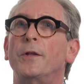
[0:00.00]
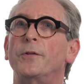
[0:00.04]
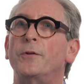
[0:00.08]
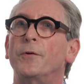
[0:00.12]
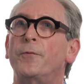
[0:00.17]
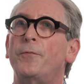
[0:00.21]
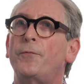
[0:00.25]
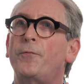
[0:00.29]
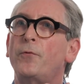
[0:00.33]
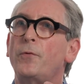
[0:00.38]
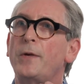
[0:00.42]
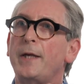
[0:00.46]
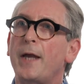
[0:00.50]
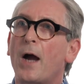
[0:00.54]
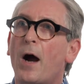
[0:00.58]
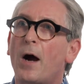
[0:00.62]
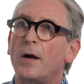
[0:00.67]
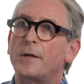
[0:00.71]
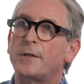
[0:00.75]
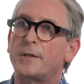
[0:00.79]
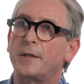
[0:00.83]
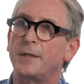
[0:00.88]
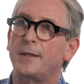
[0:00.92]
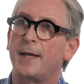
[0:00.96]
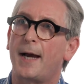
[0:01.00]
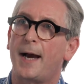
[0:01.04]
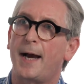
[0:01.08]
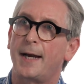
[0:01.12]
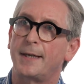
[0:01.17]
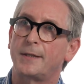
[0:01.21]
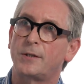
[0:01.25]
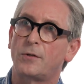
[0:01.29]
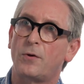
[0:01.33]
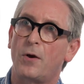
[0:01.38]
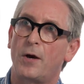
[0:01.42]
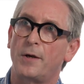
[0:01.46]
The fully
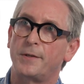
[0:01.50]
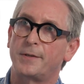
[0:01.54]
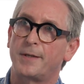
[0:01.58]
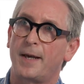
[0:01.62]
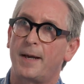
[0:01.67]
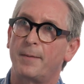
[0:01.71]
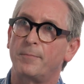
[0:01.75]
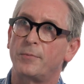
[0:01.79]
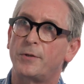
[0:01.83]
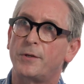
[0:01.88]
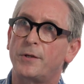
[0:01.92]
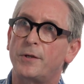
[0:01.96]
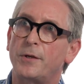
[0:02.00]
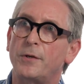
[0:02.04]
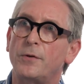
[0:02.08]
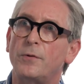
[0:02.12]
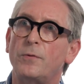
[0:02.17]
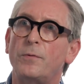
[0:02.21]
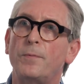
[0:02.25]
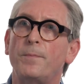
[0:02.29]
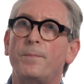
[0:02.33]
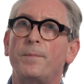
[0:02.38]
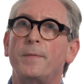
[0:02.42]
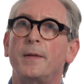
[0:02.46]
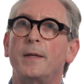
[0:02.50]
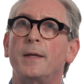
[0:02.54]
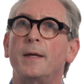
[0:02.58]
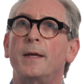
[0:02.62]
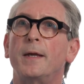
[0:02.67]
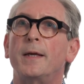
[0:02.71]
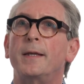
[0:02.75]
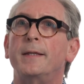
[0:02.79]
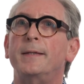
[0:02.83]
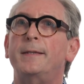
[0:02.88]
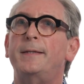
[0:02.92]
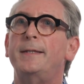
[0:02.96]
oxidized coenzyme Q
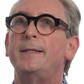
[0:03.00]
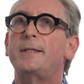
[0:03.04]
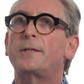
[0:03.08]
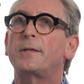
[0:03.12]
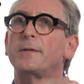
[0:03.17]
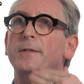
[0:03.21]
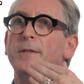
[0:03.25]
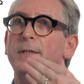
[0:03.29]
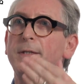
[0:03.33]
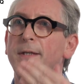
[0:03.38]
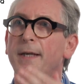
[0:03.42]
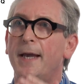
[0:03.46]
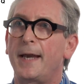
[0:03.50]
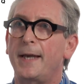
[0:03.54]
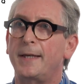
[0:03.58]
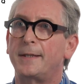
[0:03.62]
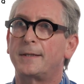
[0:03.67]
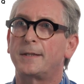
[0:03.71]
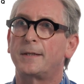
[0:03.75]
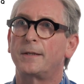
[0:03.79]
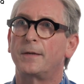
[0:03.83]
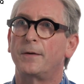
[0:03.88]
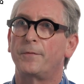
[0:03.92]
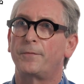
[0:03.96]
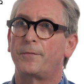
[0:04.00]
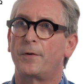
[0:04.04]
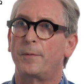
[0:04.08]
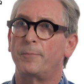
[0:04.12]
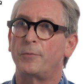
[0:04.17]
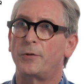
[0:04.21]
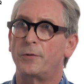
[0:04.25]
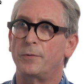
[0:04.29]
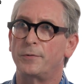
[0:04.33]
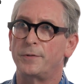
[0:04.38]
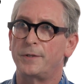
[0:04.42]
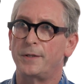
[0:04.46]
dissociates from
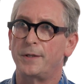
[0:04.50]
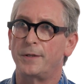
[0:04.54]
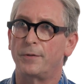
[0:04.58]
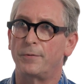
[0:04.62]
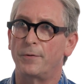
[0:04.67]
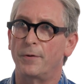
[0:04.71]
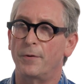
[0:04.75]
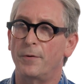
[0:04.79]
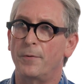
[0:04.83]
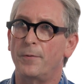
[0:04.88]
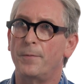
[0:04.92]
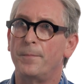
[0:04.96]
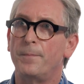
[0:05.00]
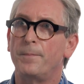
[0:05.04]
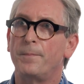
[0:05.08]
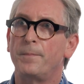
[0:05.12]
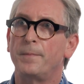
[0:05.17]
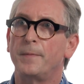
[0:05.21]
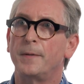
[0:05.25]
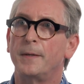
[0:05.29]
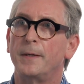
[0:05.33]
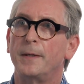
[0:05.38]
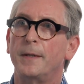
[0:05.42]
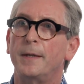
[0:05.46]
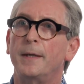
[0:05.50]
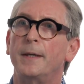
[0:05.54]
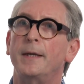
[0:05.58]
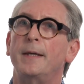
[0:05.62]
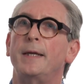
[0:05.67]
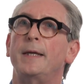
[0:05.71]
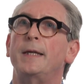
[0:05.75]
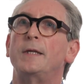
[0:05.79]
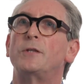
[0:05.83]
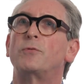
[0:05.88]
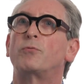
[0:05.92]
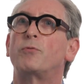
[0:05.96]
Q0,
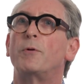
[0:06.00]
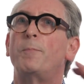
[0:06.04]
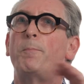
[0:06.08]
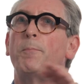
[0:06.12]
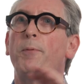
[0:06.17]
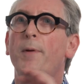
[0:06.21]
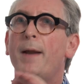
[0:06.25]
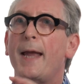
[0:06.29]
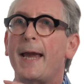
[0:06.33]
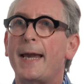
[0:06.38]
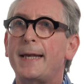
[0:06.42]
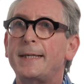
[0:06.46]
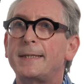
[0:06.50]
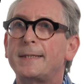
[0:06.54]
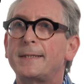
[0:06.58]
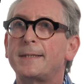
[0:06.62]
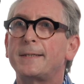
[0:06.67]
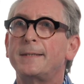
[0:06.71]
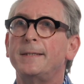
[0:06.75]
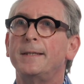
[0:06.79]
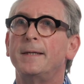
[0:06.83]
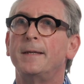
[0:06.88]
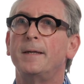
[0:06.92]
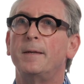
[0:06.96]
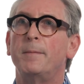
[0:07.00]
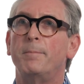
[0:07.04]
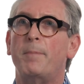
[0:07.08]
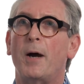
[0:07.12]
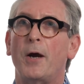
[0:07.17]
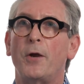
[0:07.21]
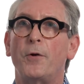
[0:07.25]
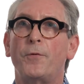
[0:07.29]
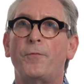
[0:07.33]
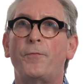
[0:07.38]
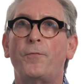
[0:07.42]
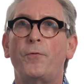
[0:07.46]
is replaced
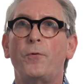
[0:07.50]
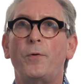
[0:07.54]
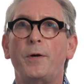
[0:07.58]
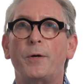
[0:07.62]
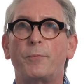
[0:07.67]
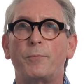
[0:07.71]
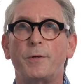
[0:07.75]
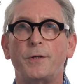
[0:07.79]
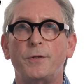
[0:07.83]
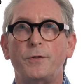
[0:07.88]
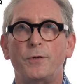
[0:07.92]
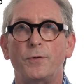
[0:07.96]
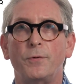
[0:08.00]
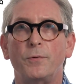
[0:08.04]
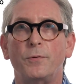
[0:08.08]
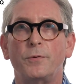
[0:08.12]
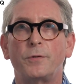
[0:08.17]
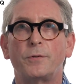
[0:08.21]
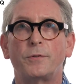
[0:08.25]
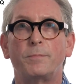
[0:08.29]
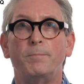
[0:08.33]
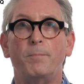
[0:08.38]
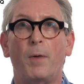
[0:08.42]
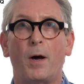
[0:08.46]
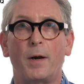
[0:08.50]
by a fully reduced